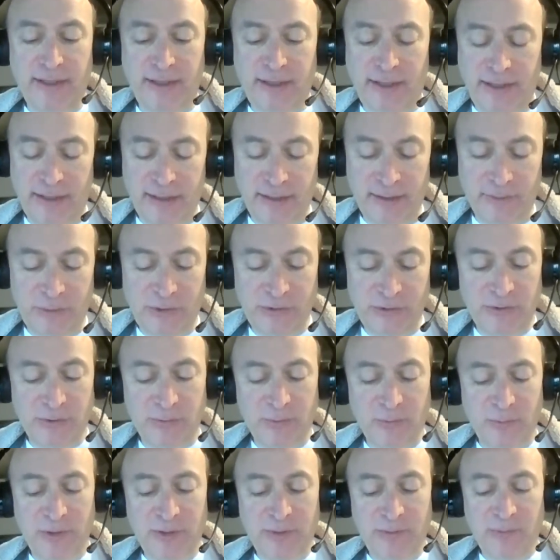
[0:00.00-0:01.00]
I am the
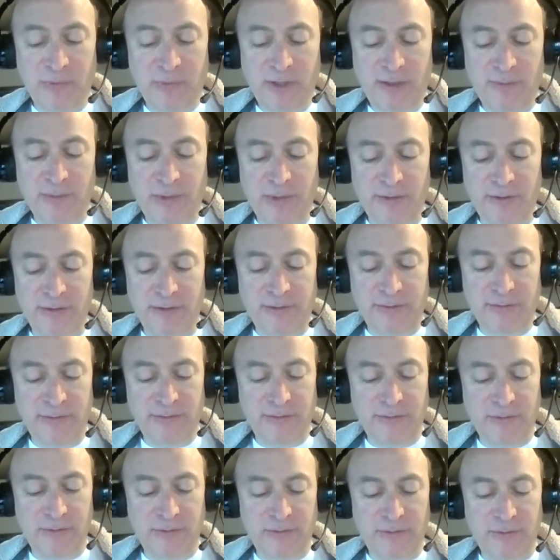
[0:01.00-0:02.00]
Supreme Brahman,
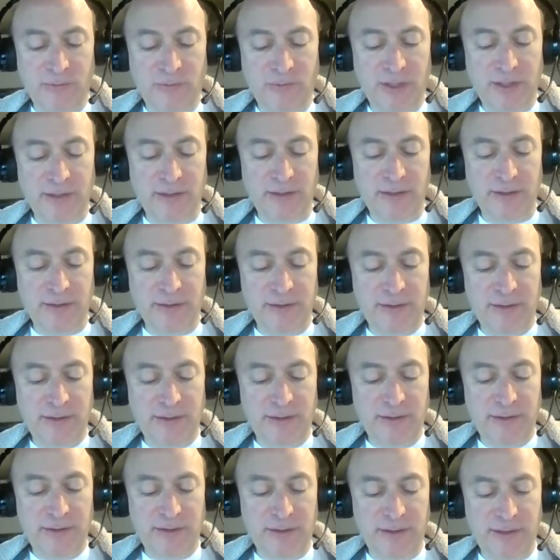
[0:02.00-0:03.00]
the One,
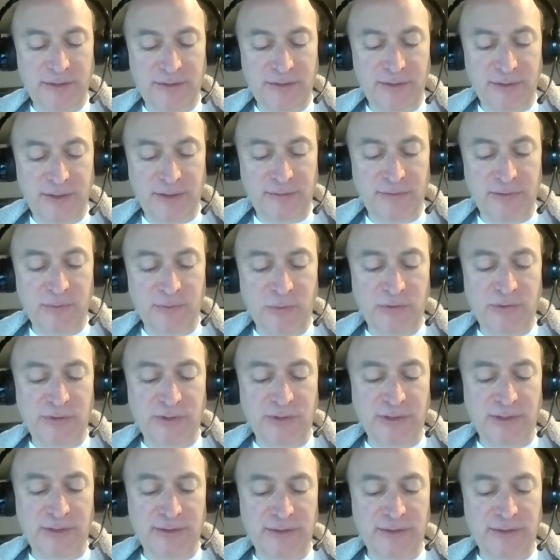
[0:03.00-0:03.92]
is a Jivan Mukta.